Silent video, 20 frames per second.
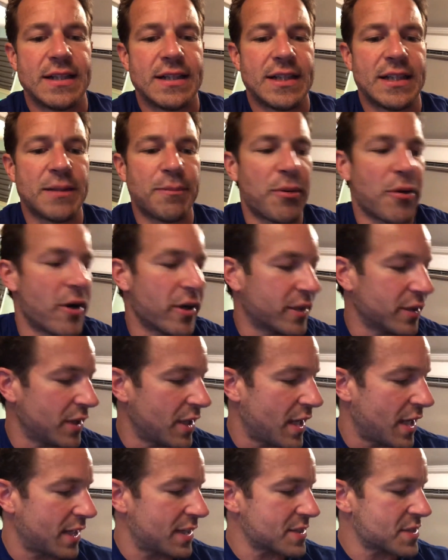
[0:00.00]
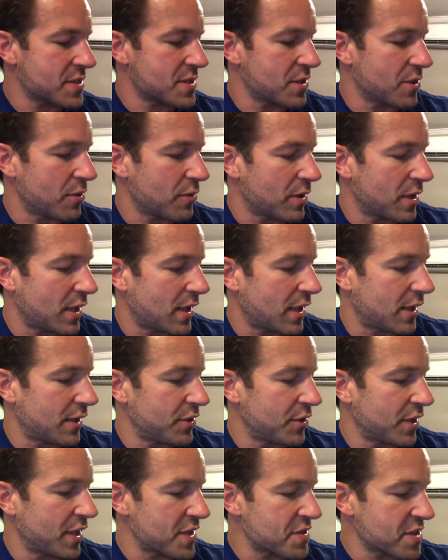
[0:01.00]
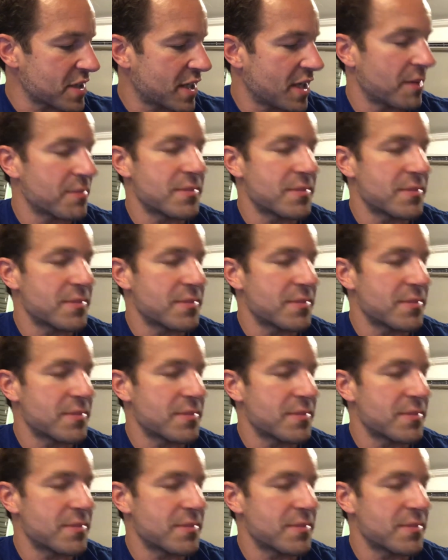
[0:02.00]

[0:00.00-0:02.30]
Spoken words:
in the parking lot. So you guys can come